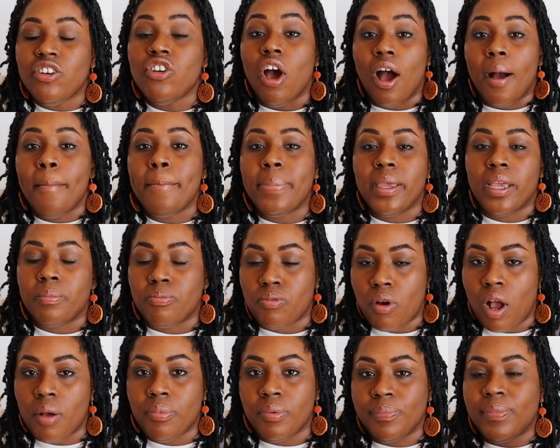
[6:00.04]
and not be a
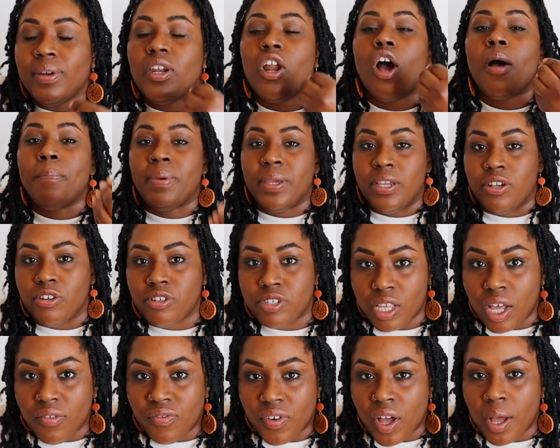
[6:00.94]
problem and not beat
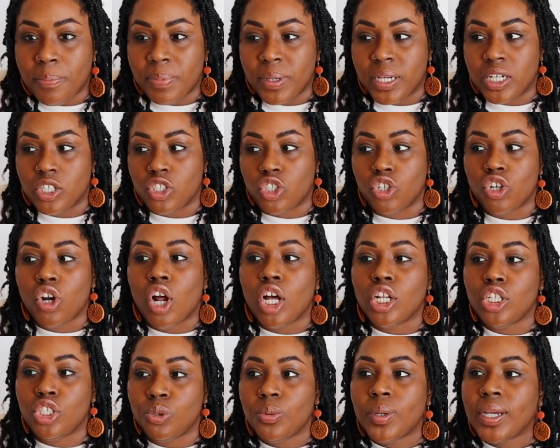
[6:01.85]
yourself up because you're
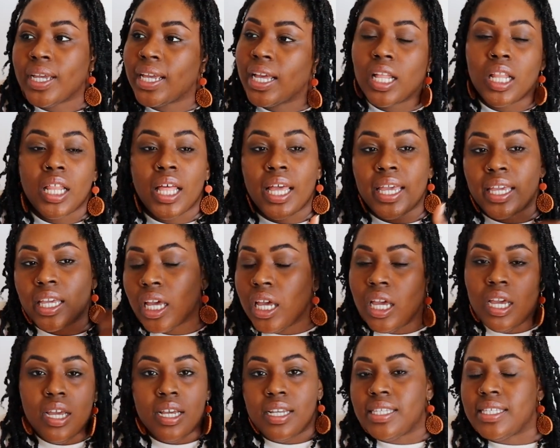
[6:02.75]
not doing it like
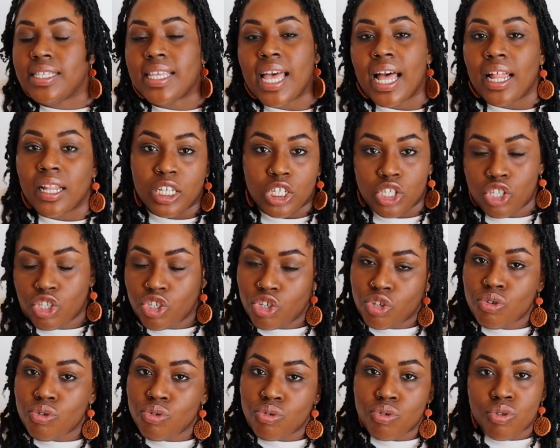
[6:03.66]
Sally
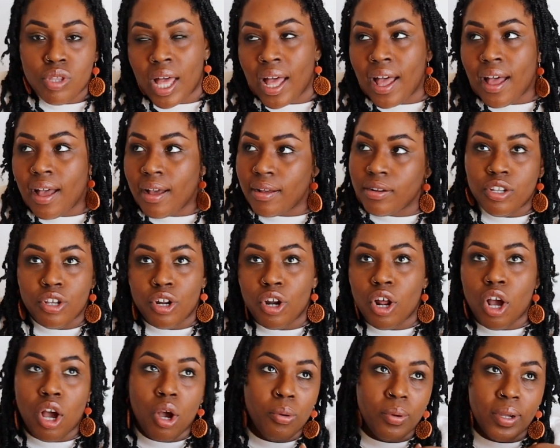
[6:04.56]
Sue that, you
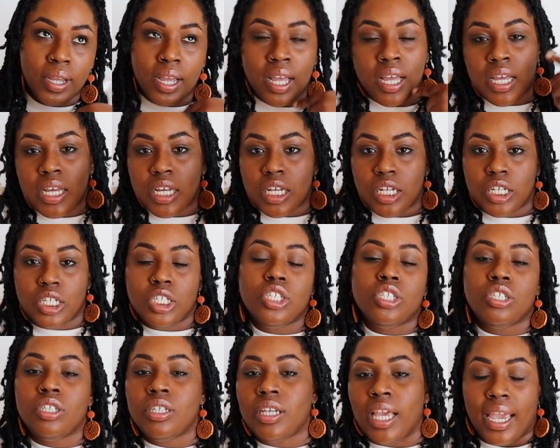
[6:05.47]
know,
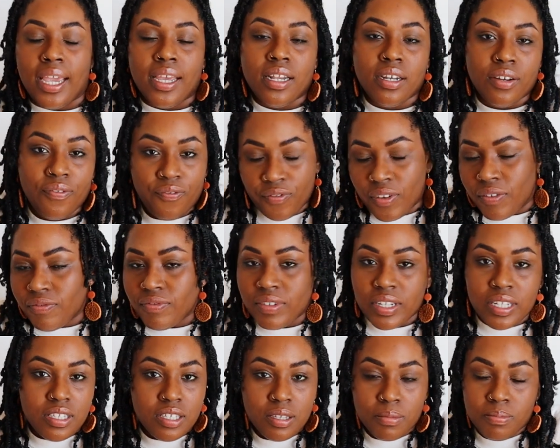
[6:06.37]
gained
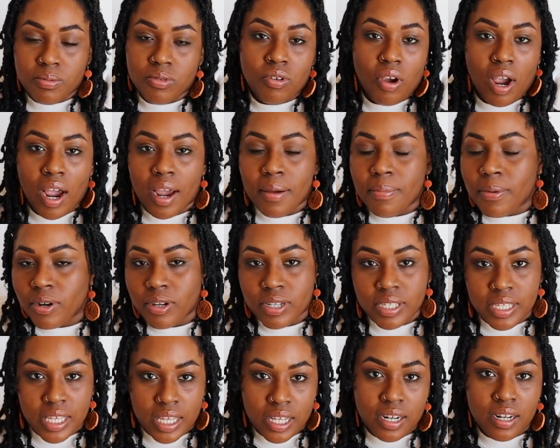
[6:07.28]
50
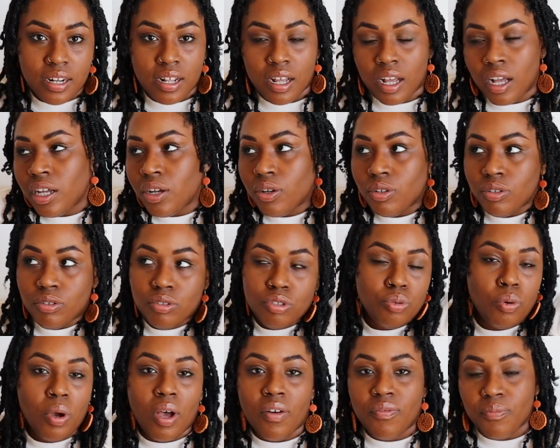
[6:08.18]
subscribers in a
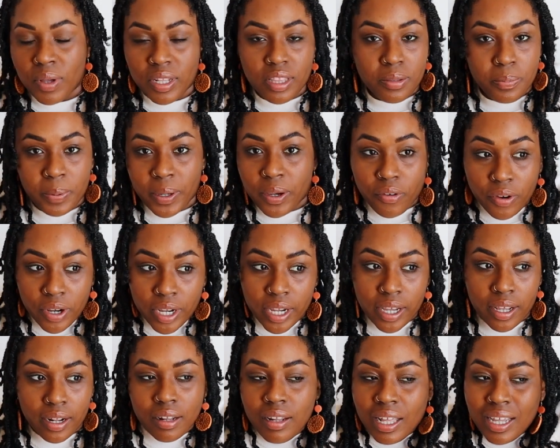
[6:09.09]
12-month
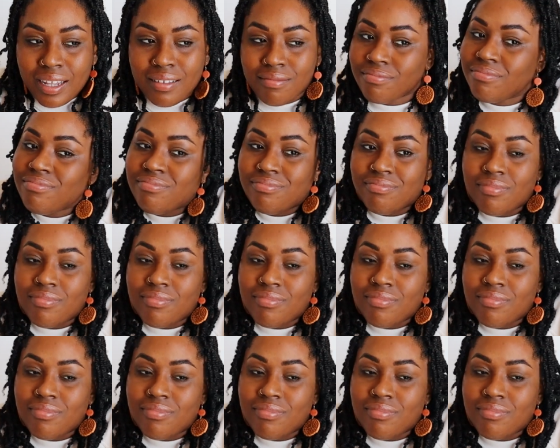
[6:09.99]
period. Like,